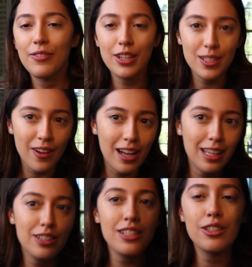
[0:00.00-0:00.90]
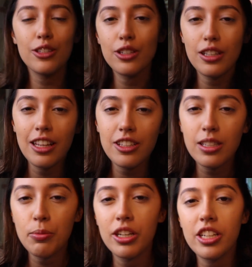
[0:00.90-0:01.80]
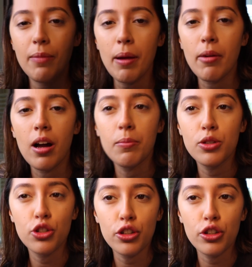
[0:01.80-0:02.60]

First of all, let's just appreciate my mom's